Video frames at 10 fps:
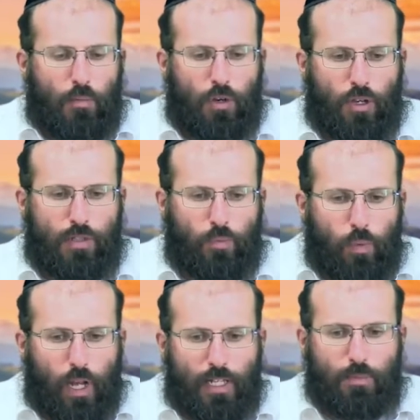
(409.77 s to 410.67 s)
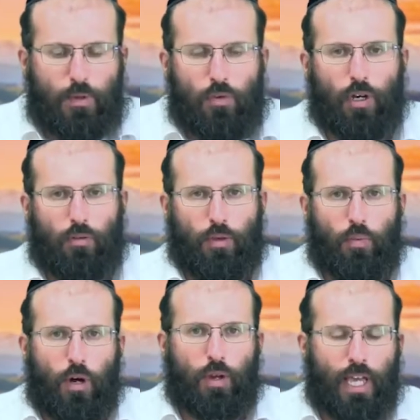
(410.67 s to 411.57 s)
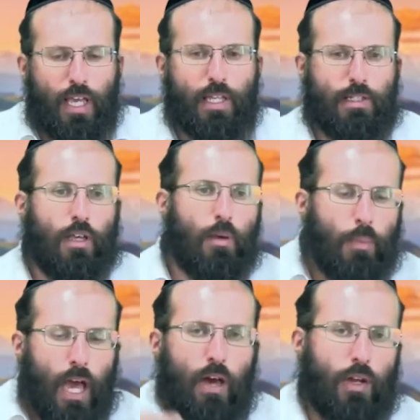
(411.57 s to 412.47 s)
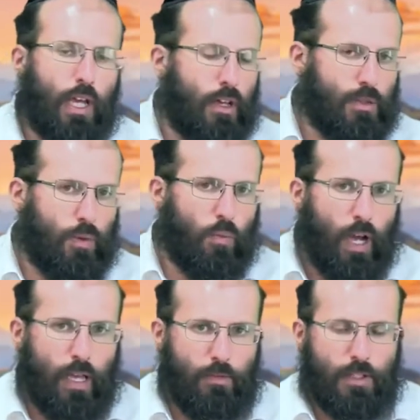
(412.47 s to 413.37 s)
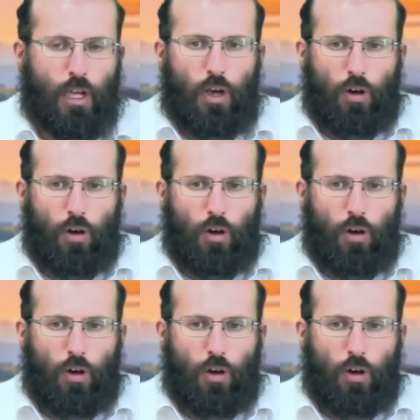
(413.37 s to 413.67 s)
Because let's be real, the world is pounding us with waves